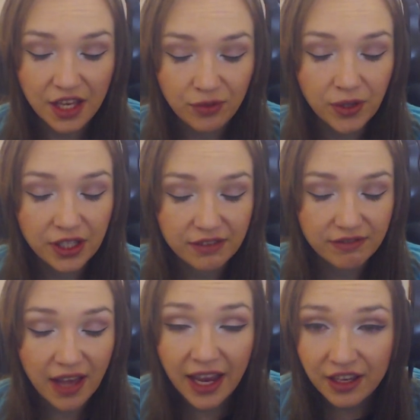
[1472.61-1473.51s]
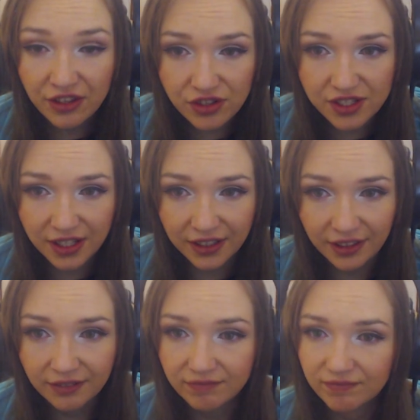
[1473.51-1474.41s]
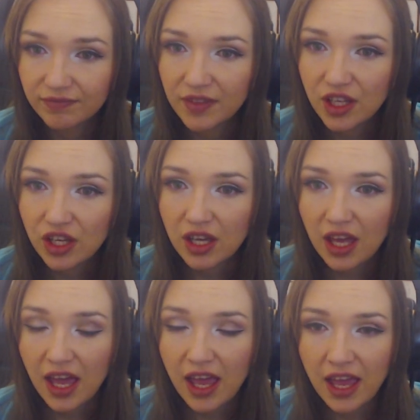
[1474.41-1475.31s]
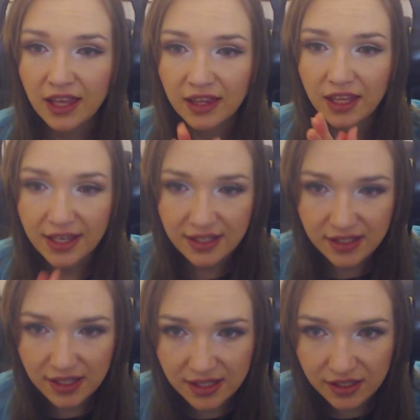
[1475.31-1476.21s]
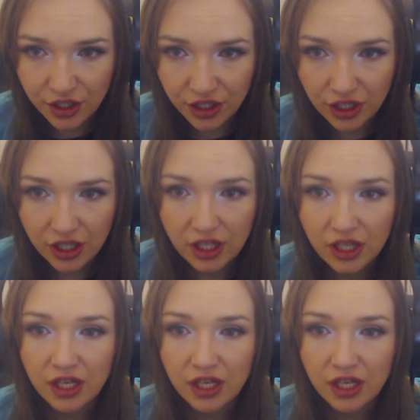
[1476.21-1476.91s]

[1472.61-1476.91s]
That's what I understanding. And his sister,